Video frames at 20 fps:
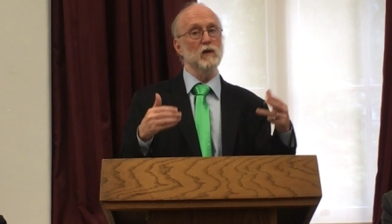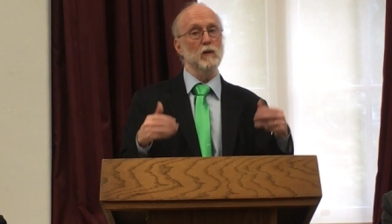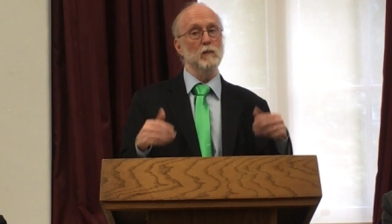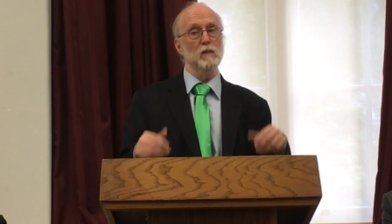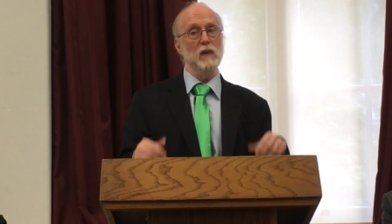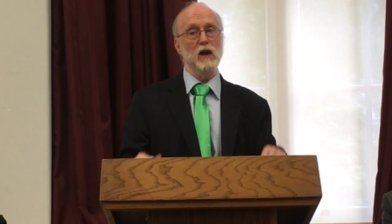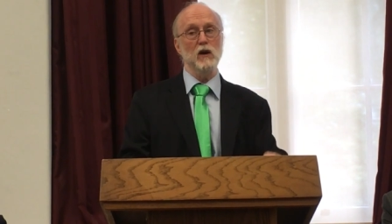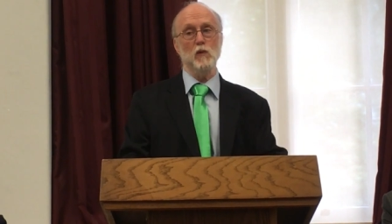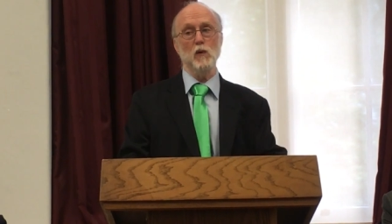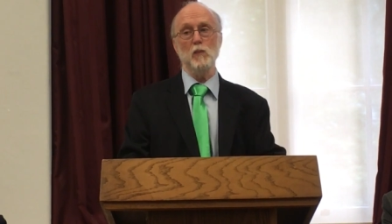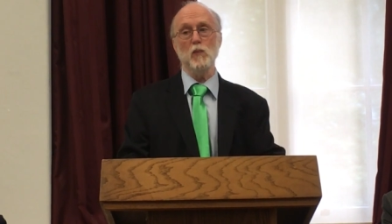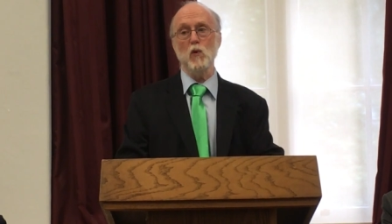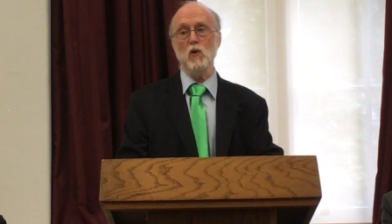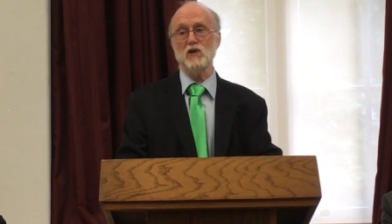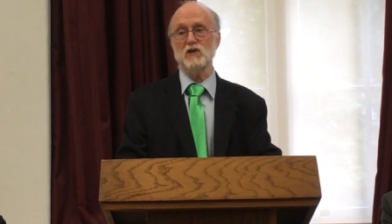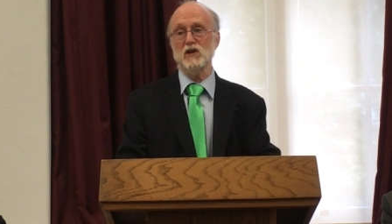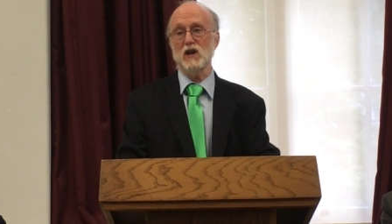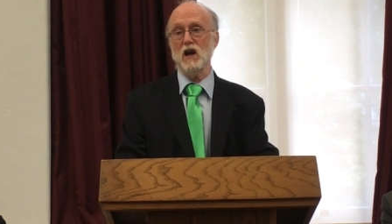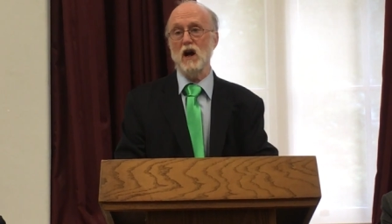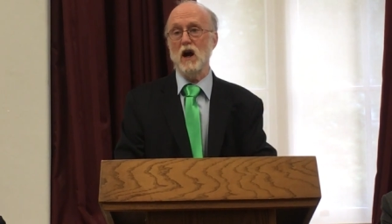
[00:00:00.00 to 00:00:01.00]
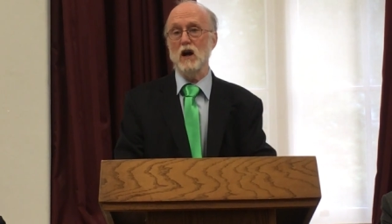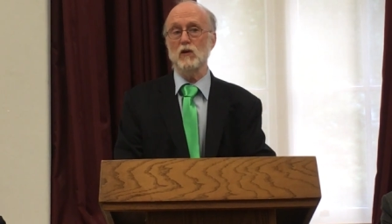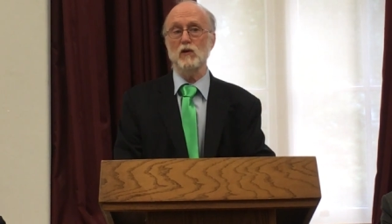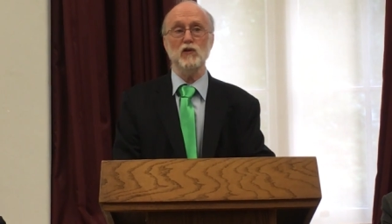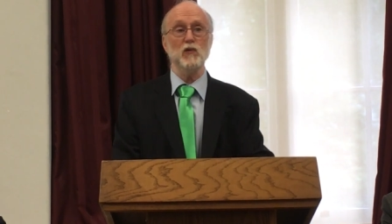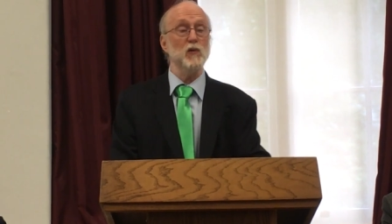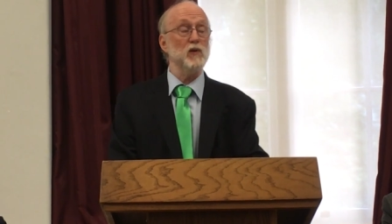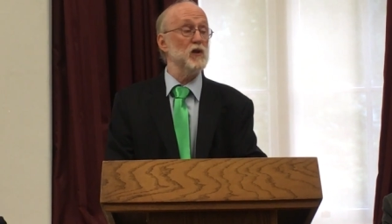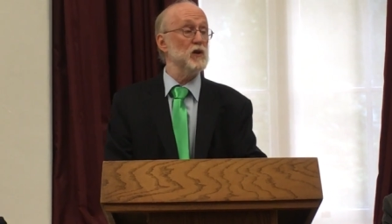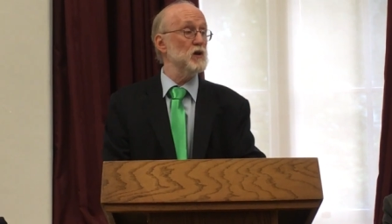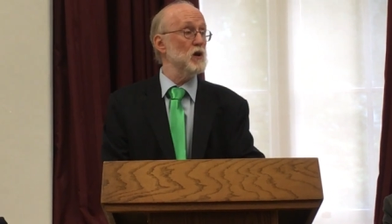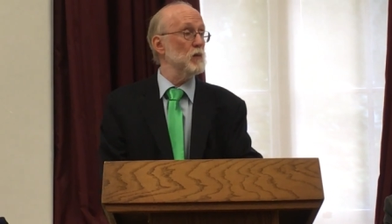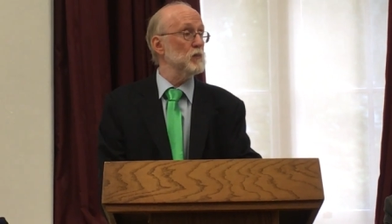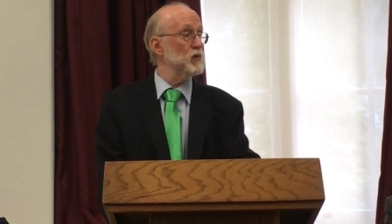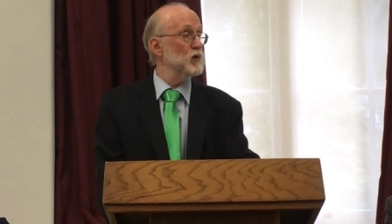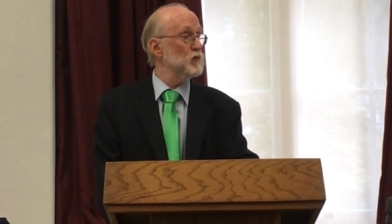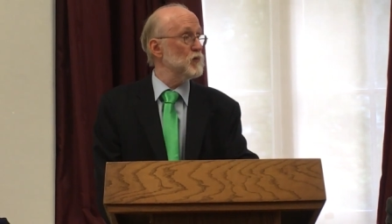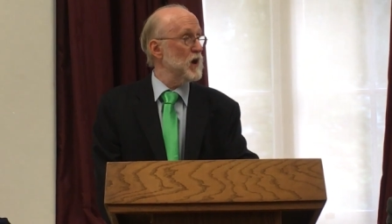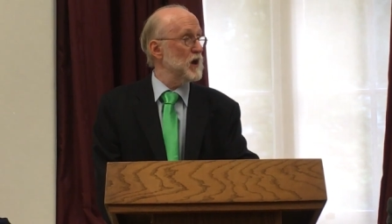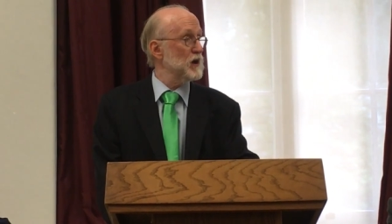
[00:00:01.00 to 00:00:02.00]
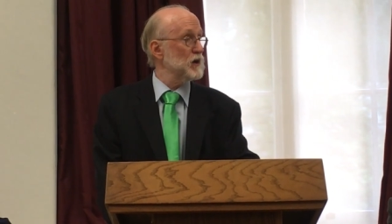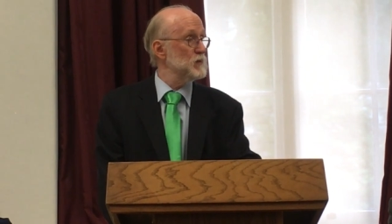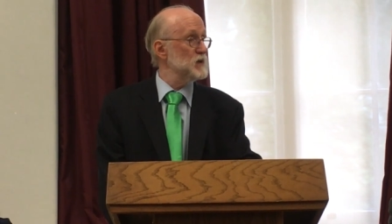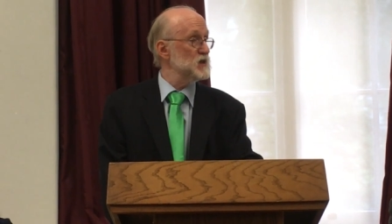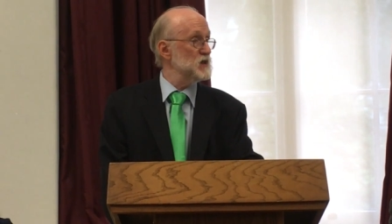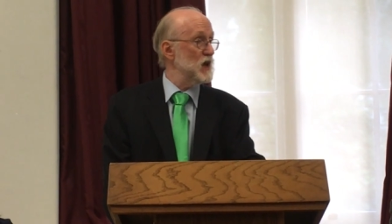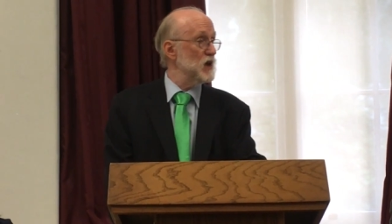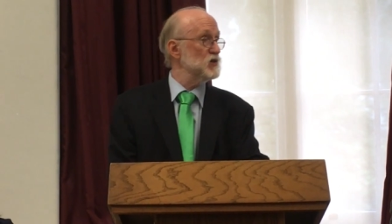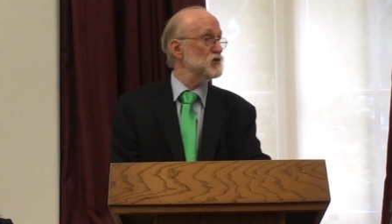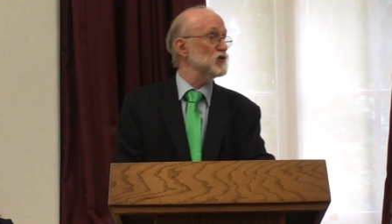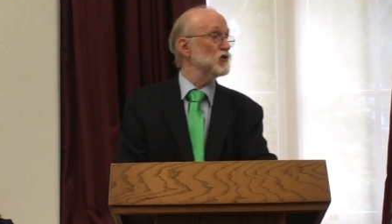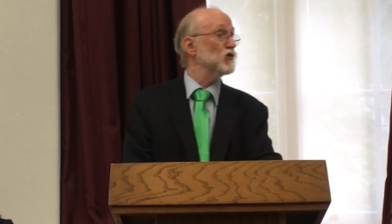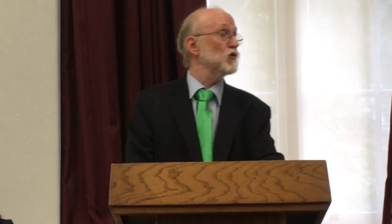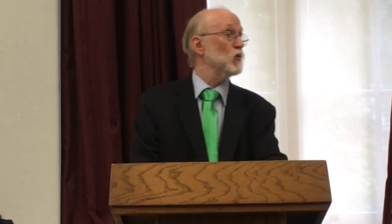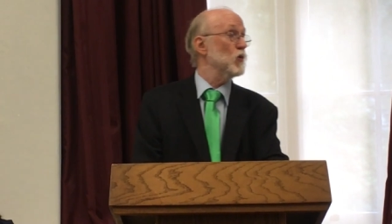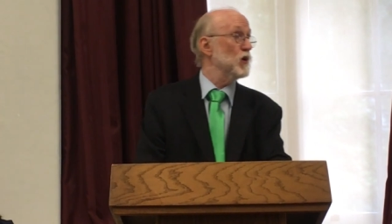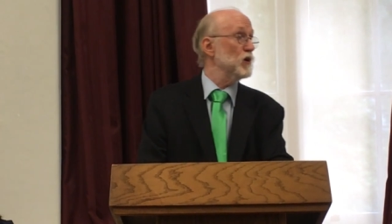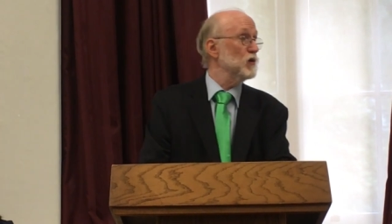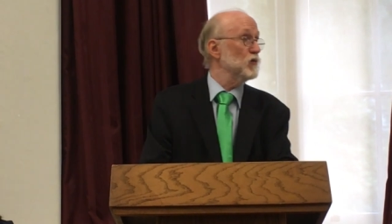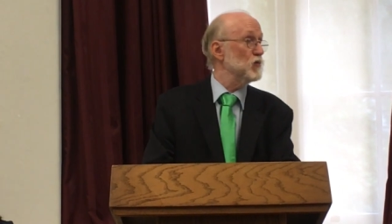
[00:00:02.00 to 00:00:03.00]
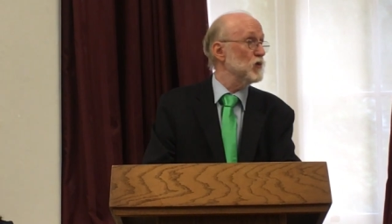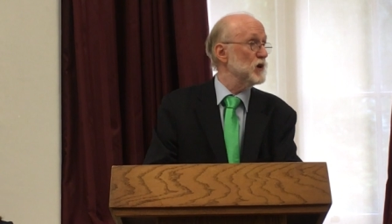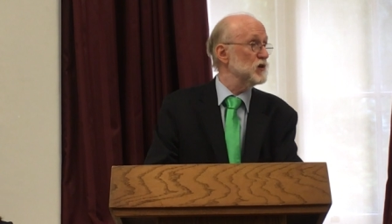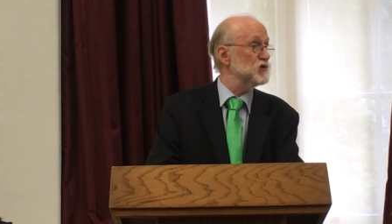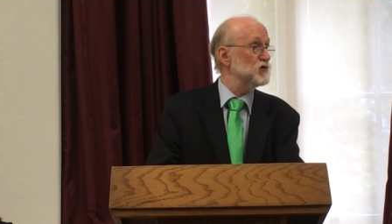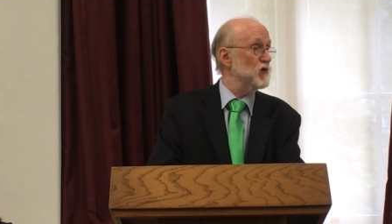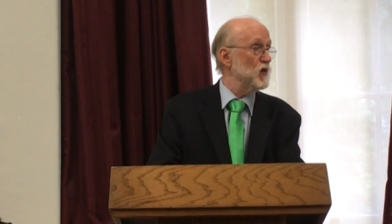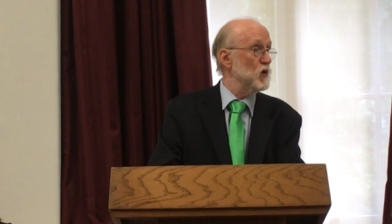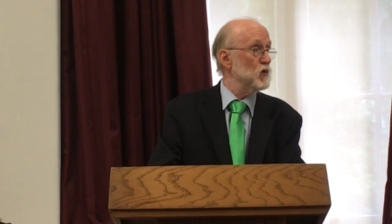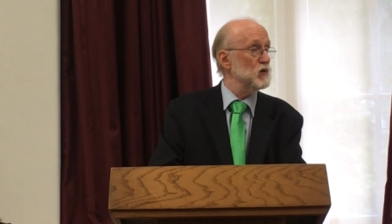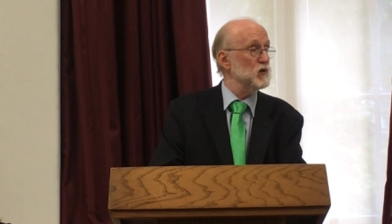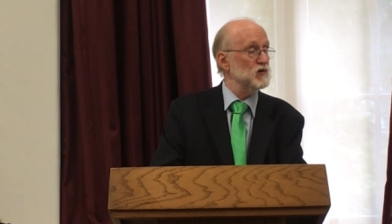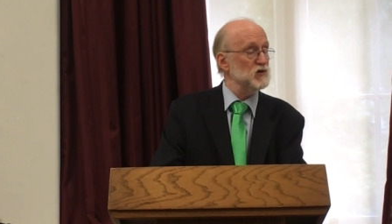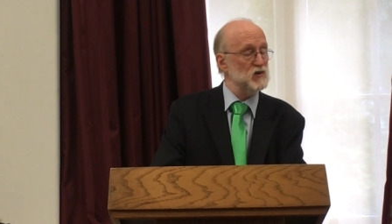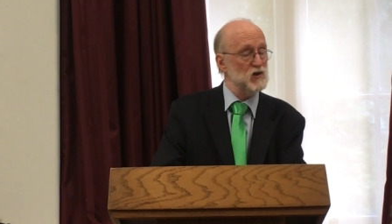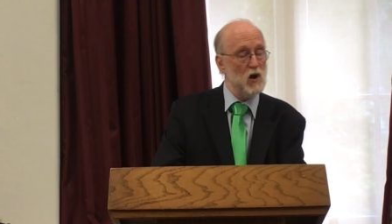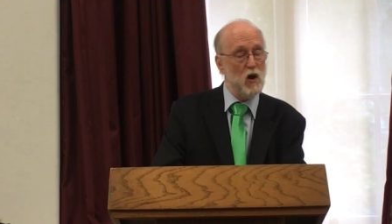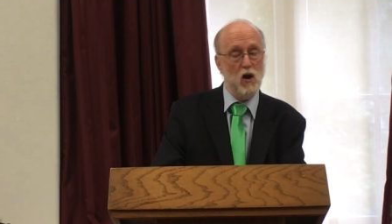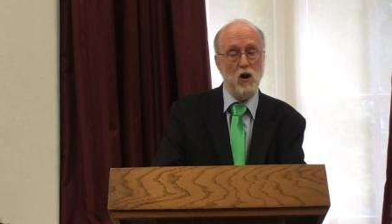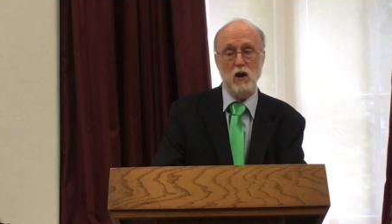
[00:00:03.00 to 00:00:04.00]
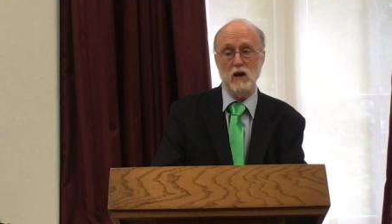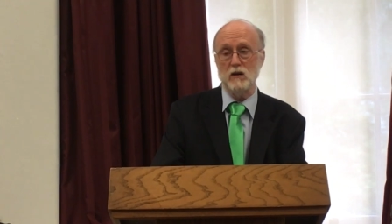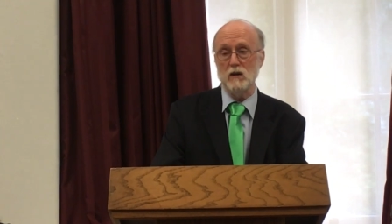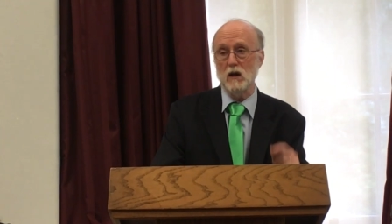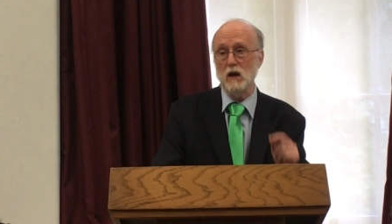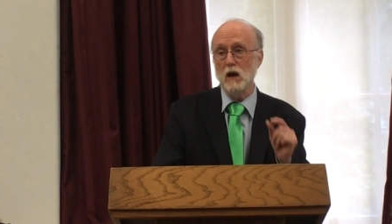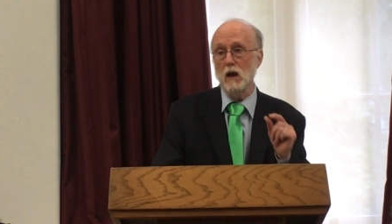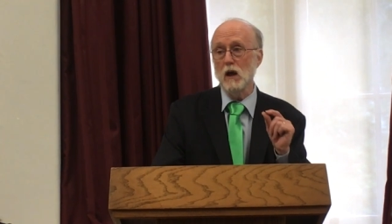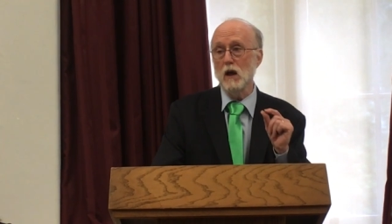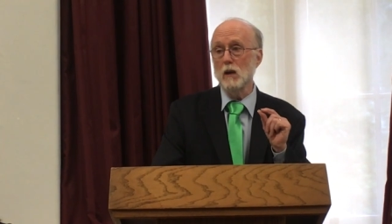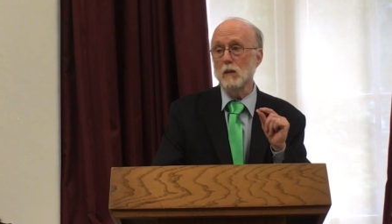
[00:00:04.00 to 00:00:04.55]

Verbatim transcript: made a report to Congress with a number of recommendations, one of which focused on